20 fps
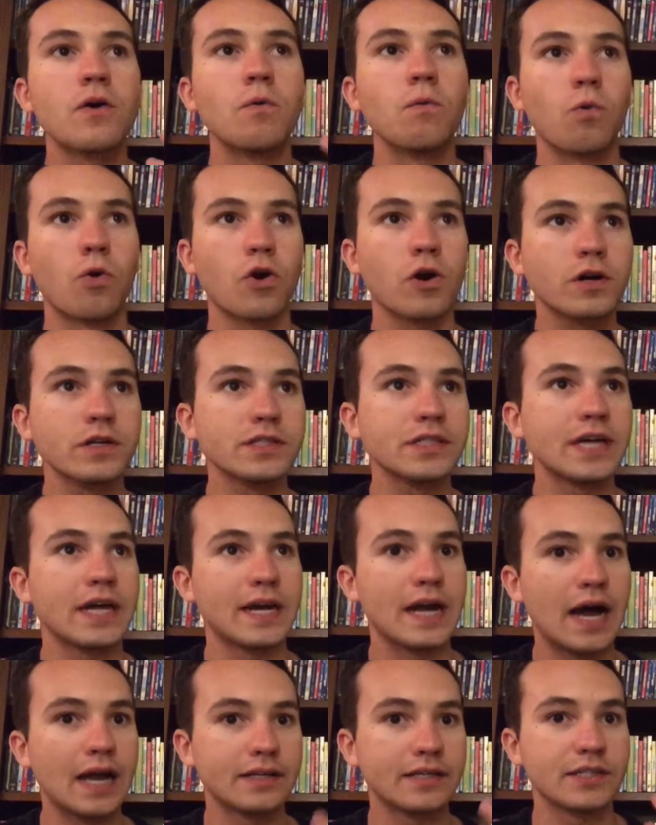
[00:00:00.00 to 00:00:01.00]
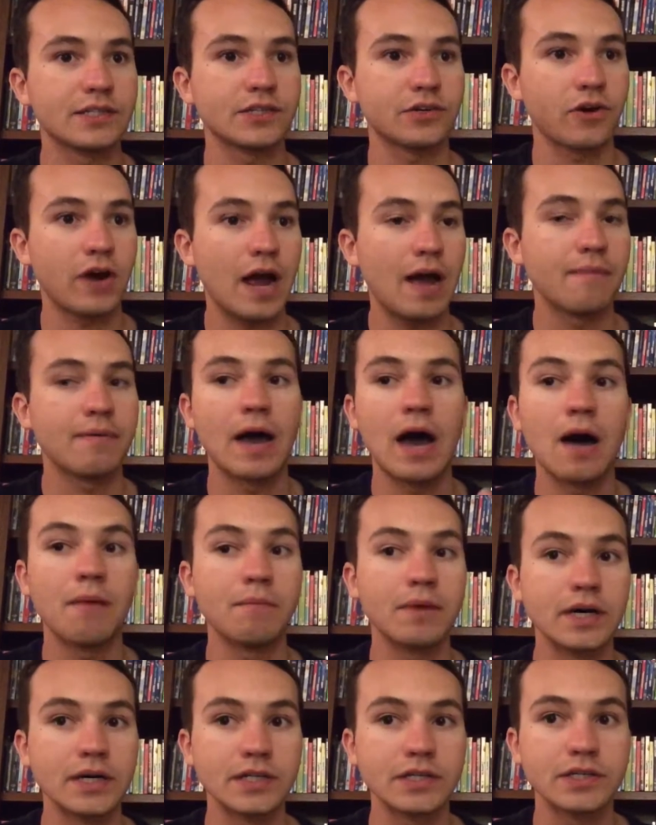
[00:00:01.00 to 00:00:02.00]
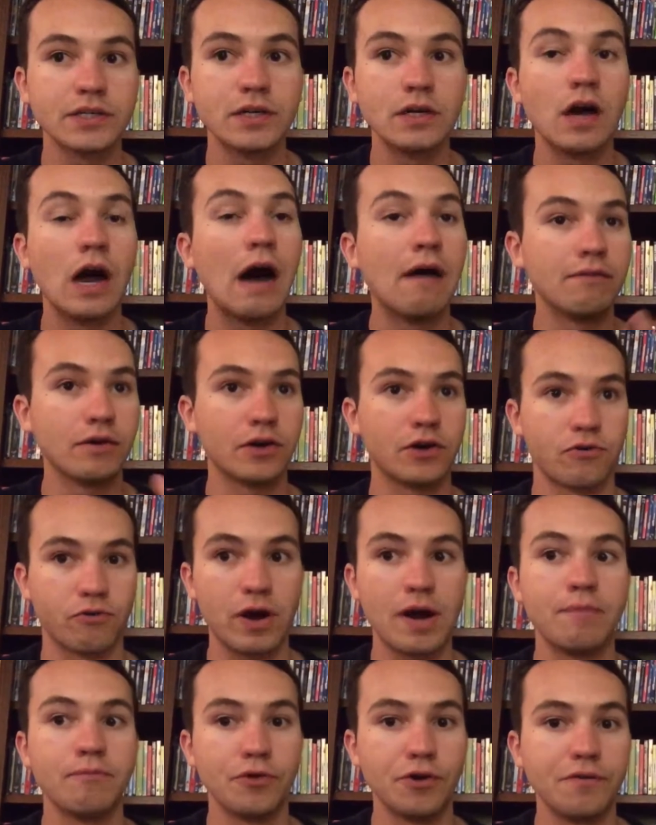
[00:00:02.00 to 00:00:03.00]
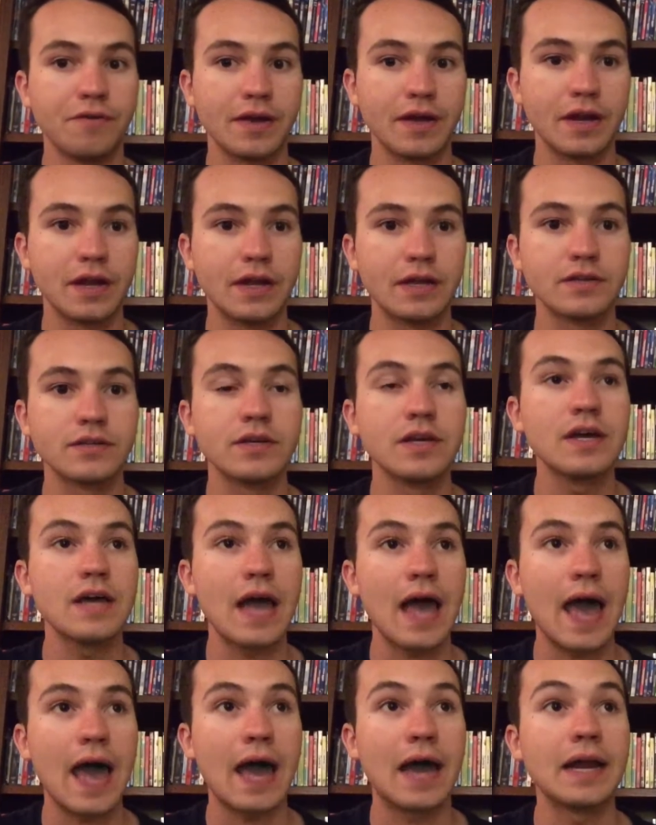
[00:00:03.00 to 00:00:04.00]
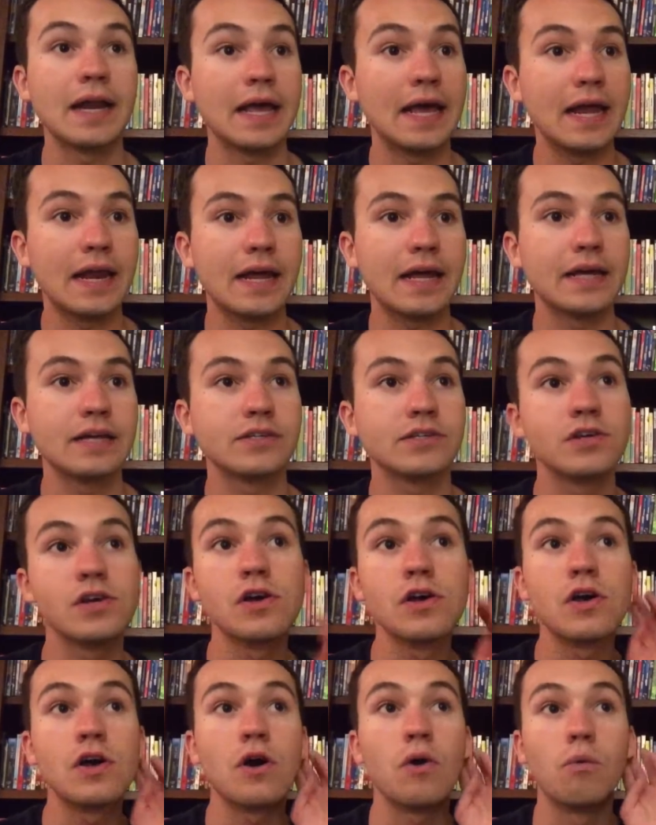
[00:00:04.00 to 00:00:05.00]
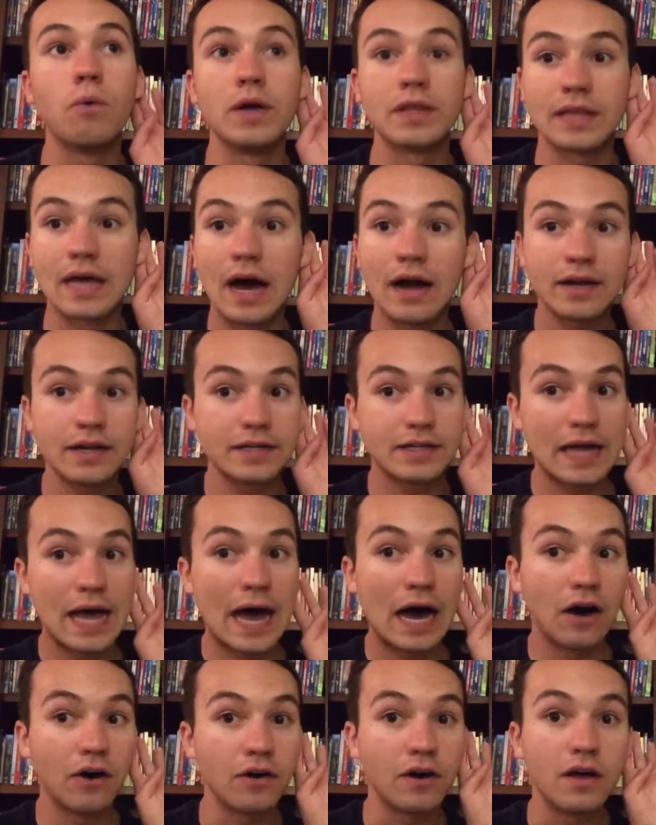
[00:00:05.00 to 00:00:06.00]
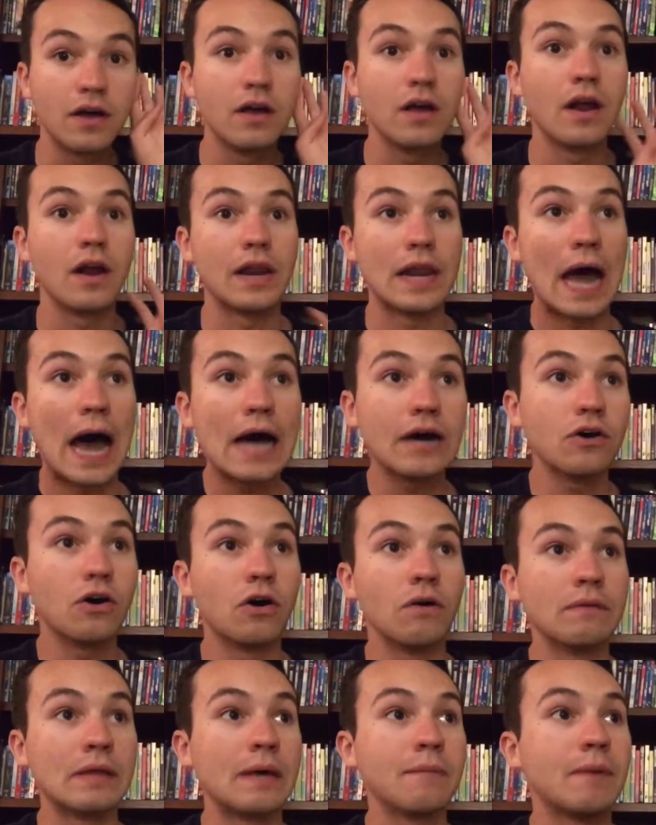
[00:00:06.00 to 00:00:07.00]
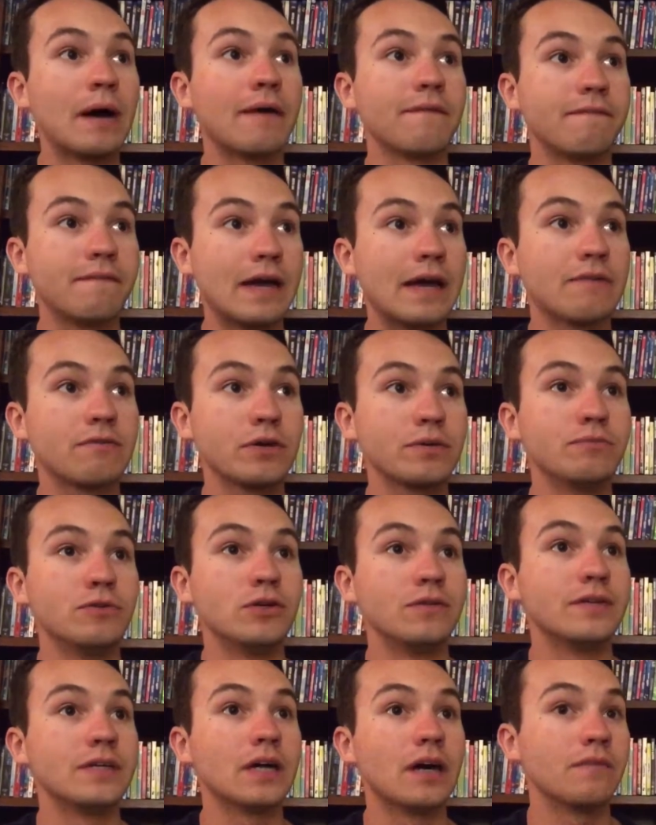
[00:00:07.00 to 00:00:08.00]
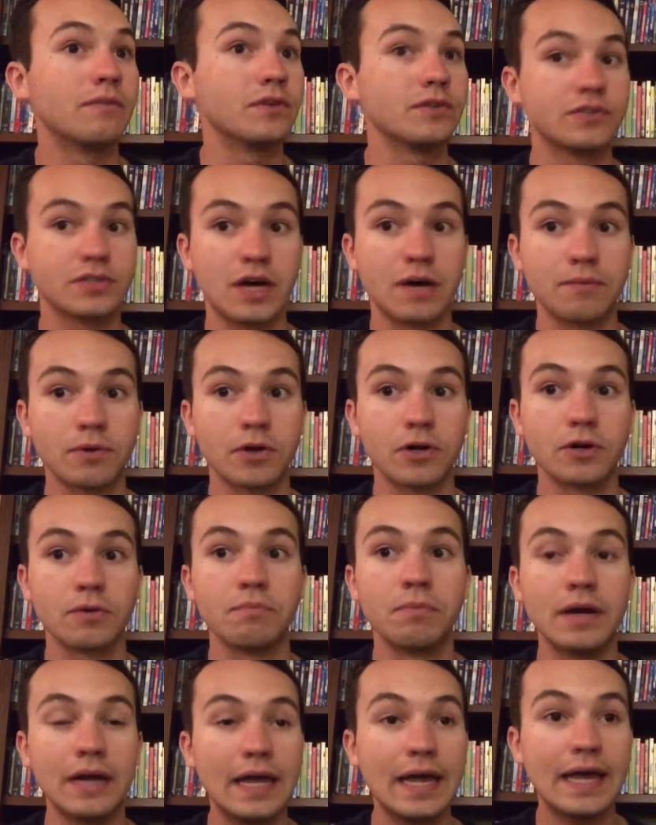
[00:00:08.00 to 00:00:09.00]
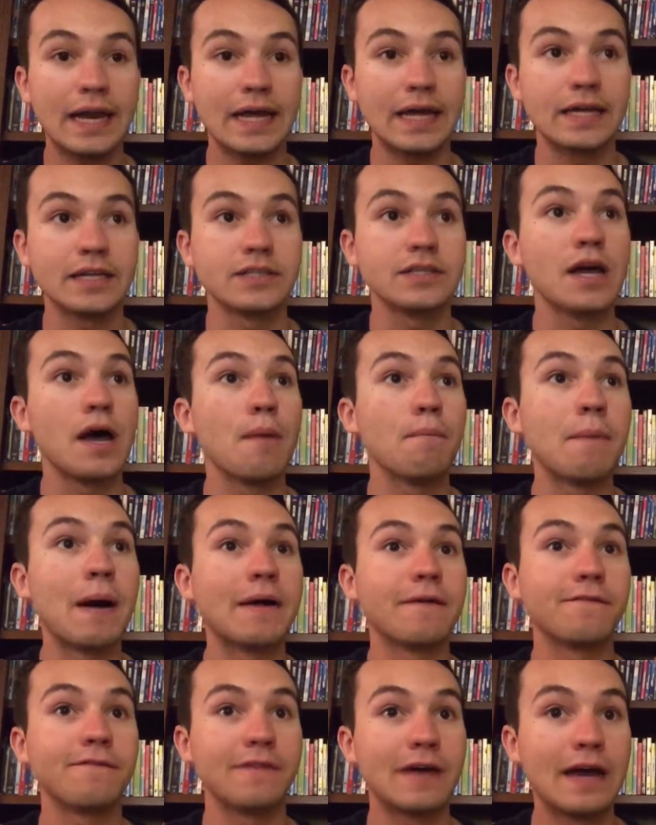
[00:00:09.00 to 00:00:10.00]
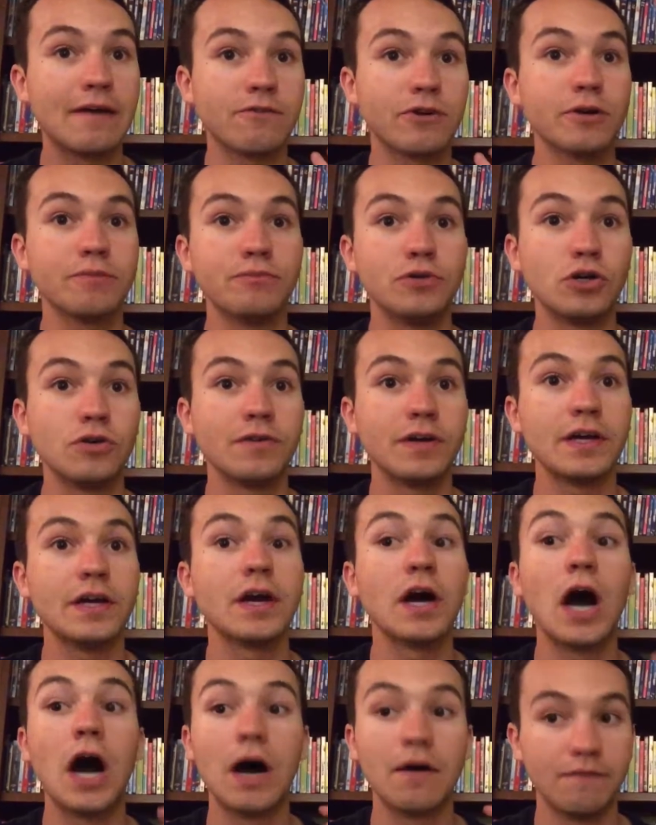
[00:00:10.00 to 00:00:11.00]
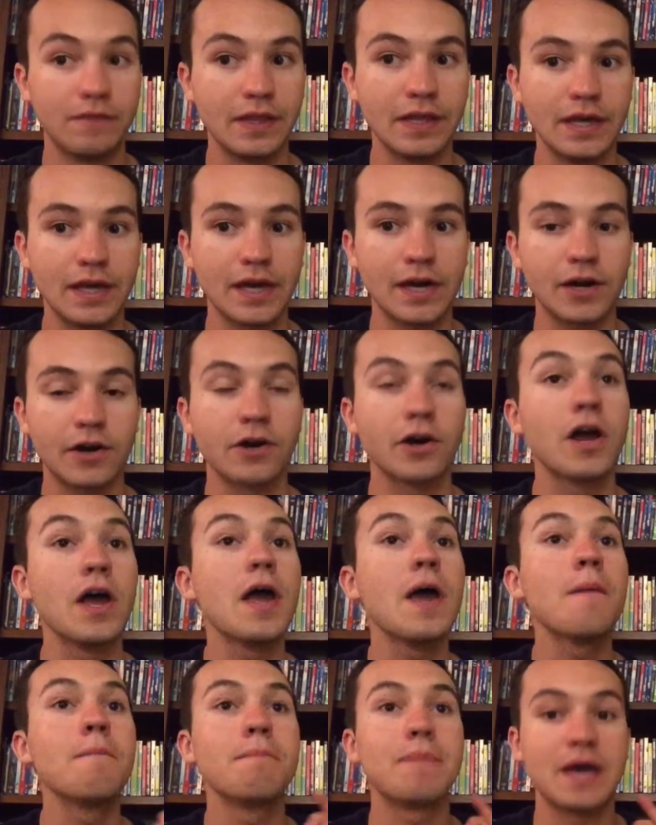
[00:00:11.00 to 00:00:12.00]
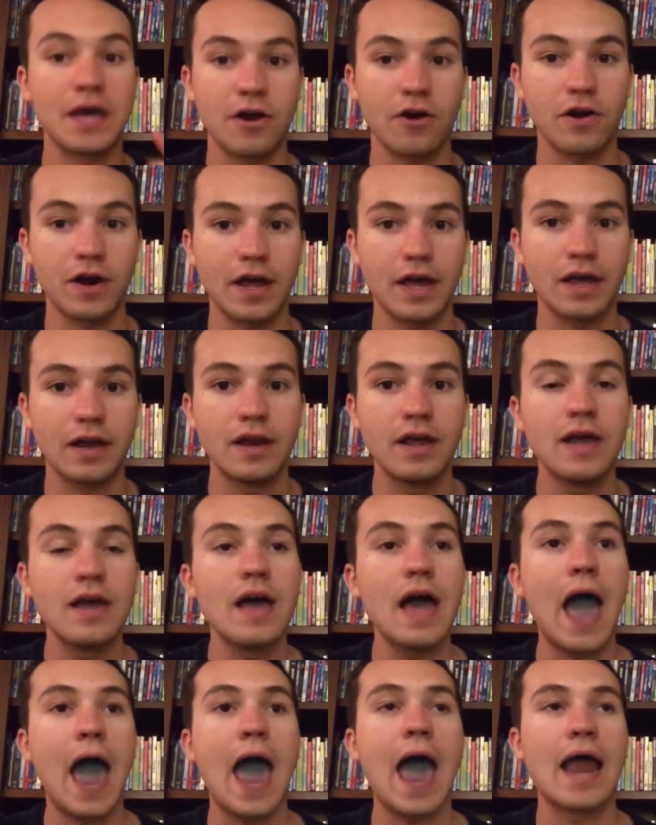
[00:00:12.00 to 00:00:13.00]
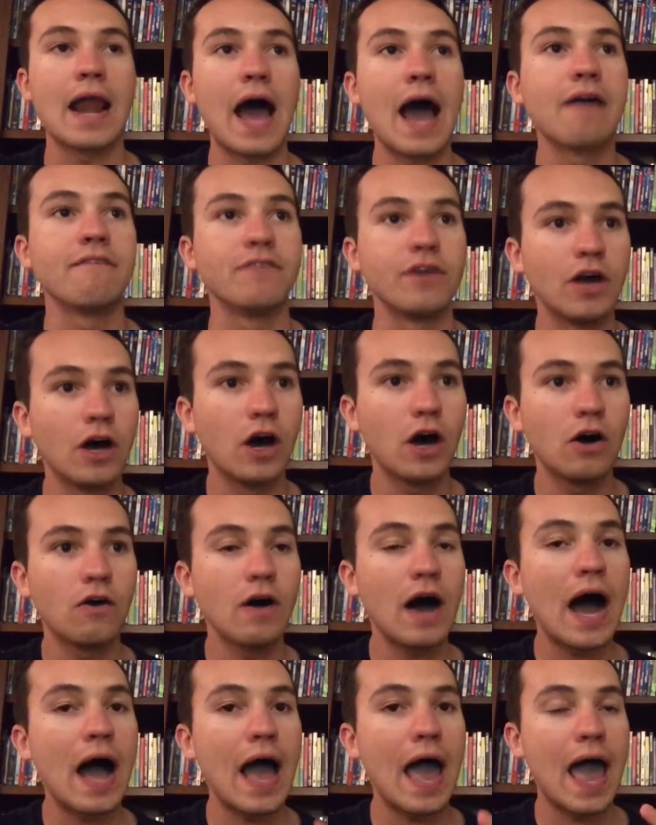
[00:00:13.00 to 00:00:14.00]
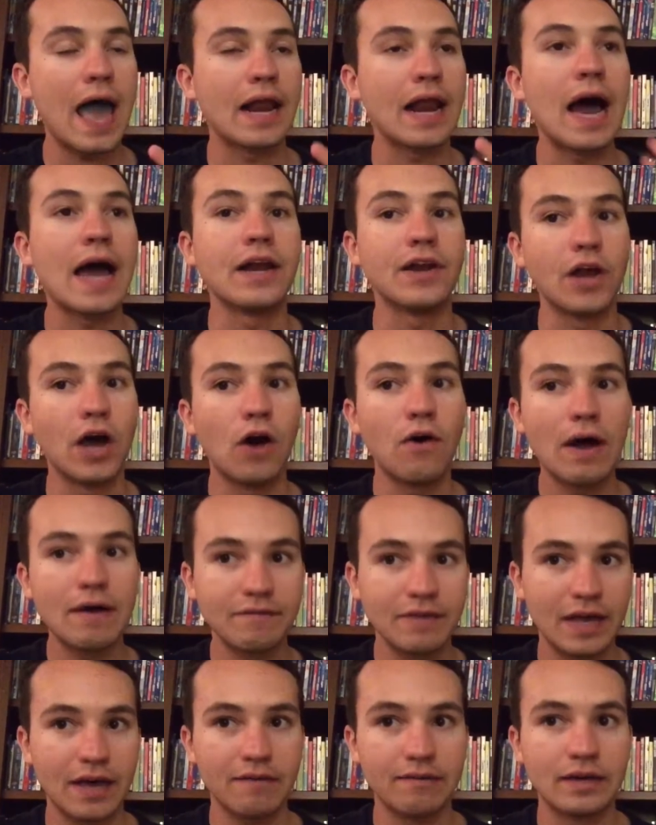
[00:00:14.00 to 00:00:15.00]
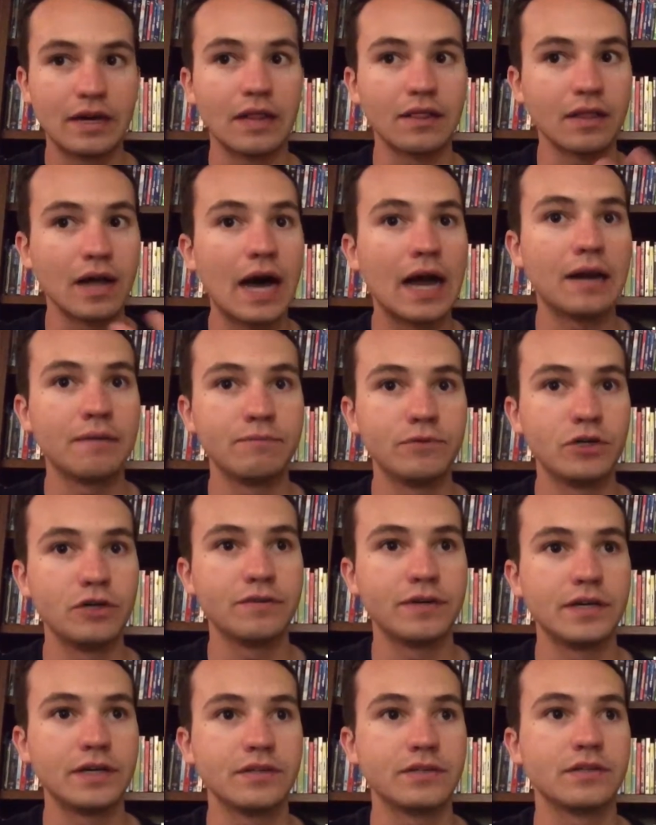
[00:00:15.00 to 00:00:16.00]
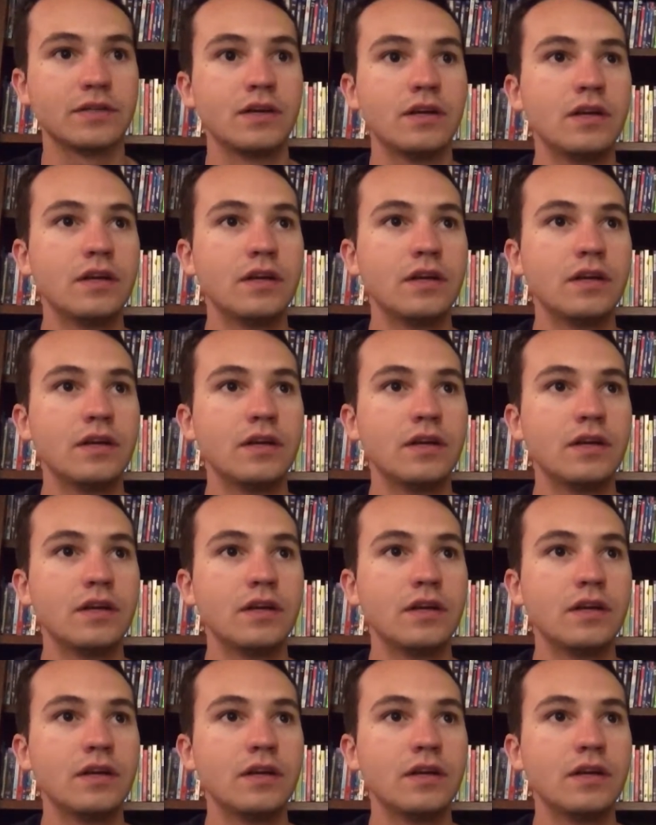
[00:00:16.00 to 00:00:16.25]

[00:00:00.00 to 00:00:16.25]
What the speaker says: words cannot describe how much of a great movie it is. And it is, without a doubt, not only my favorite movie of the summer, but it is my favorite movie of the year, period. And I know I've given a lot of movies